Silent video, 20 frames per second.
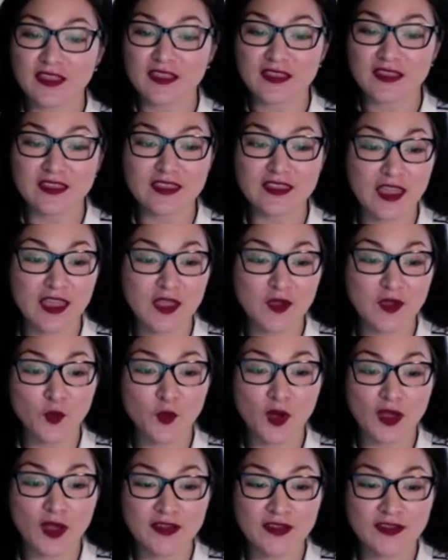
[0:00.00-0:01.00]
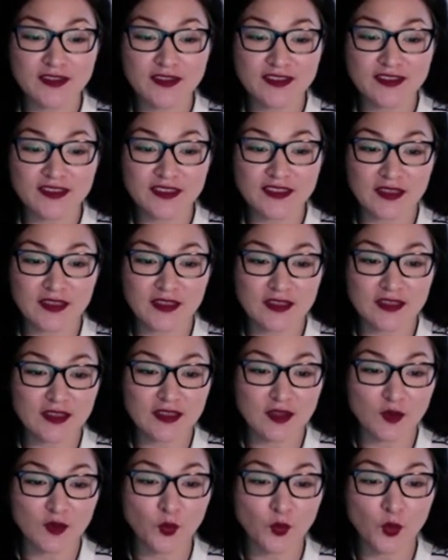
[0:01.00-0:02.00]
They won
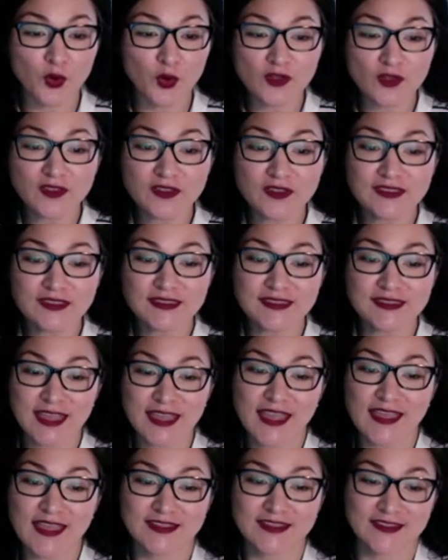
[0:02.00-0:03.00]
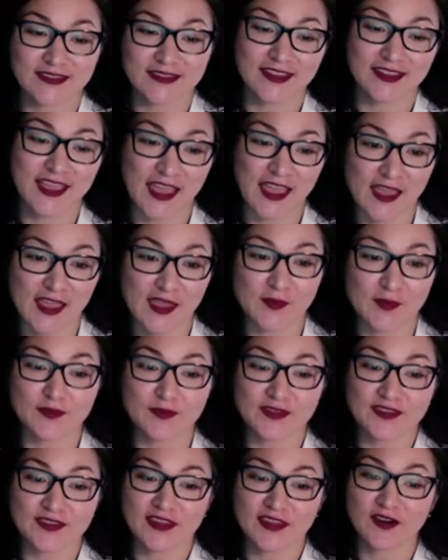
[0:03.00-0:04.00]
the World Skate
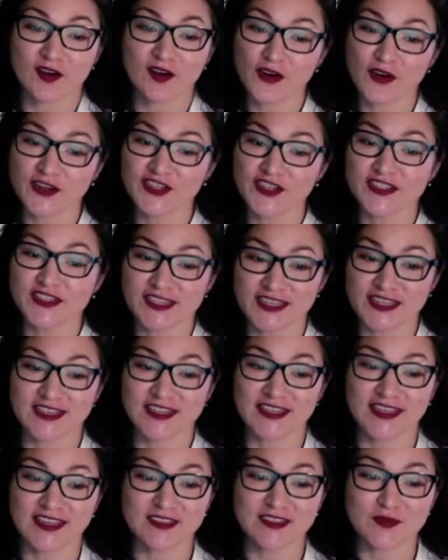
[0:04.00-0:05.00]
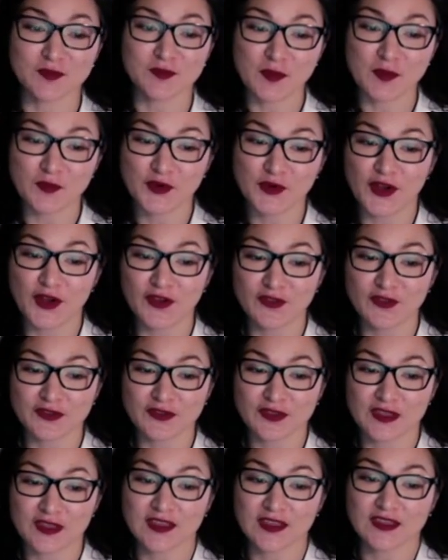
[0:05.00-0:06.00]
Games in Argentina as a member of
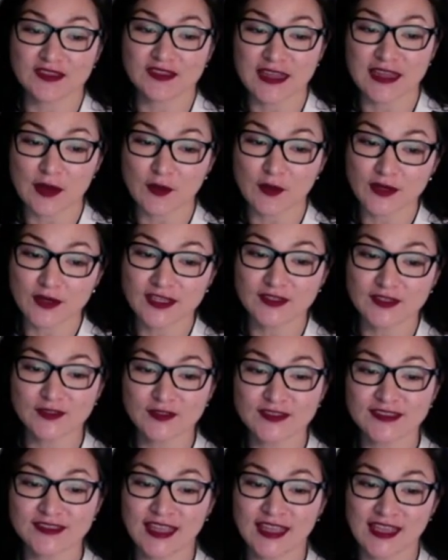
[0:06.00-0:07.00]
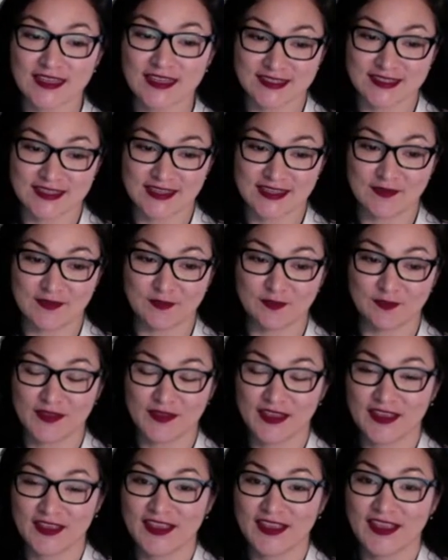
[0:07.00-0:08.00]
the downhill skate team.
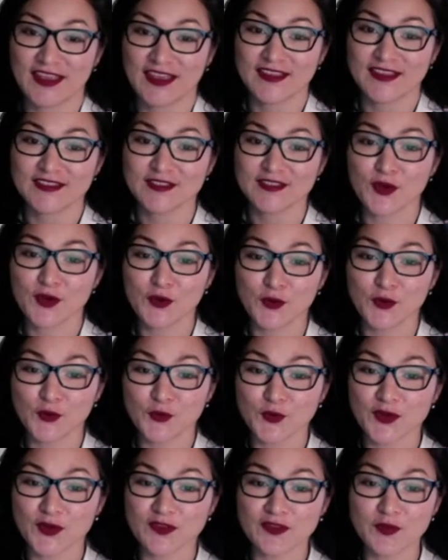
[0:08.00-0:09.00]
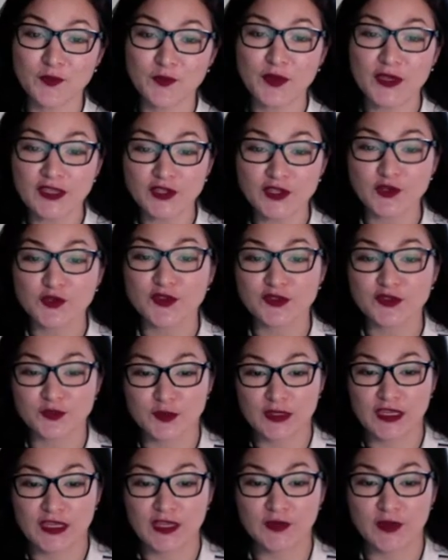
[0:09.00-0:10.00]
So the picture is
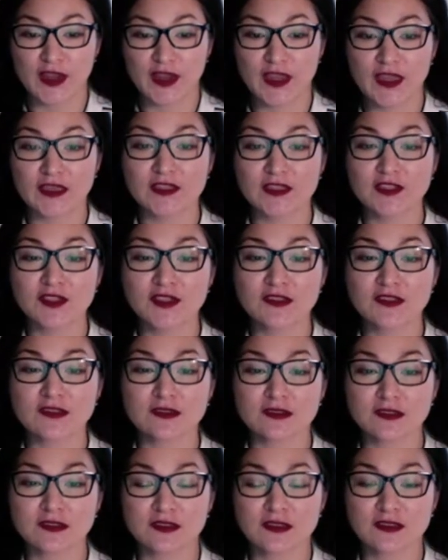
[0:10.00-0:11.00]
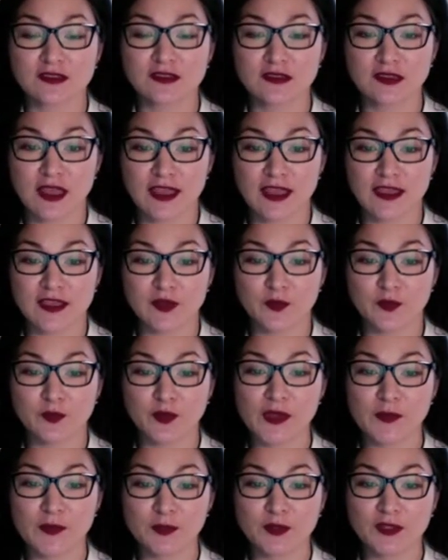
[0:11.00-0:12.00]
really great. It just looks like
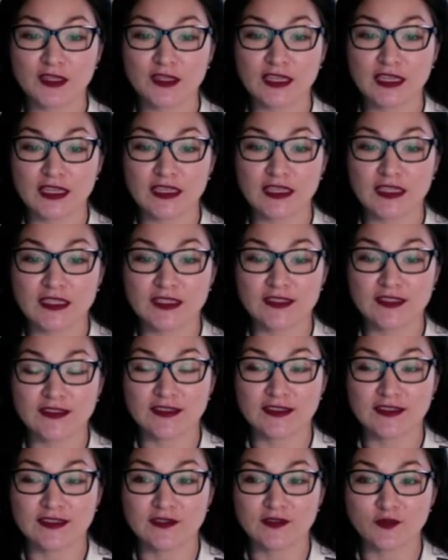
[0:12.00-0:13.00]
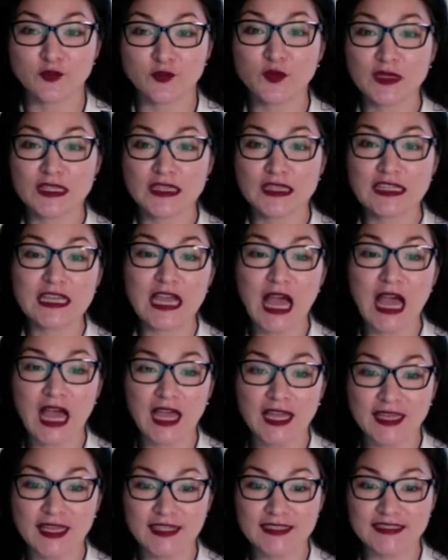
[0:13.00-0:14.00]
people in really
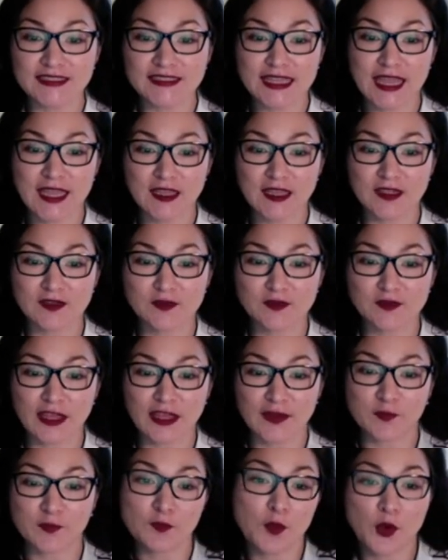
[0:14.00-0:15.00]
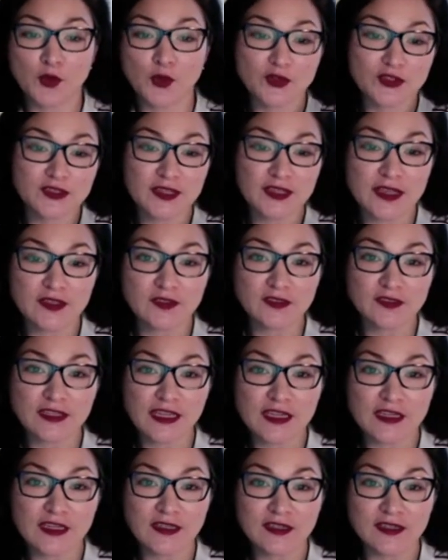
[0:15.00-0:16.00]
high tech, motorcycle
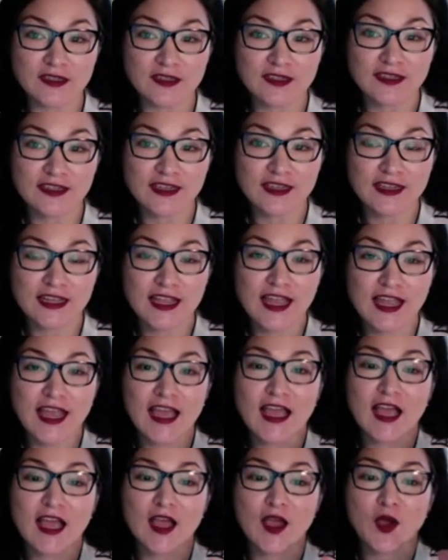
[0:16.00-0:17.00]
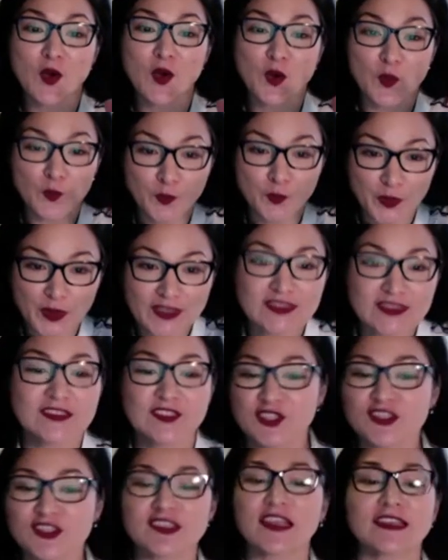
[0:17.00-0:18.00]
gear, but
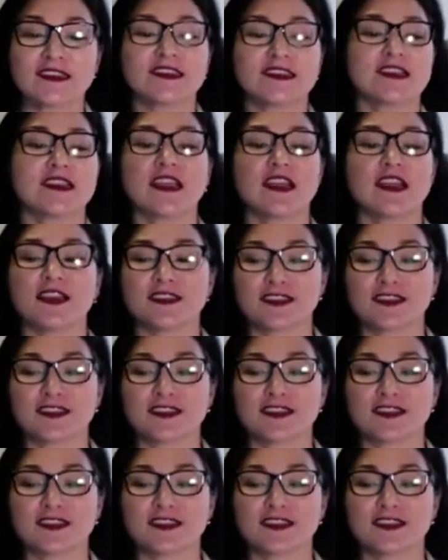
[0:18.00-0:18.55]
just sitting on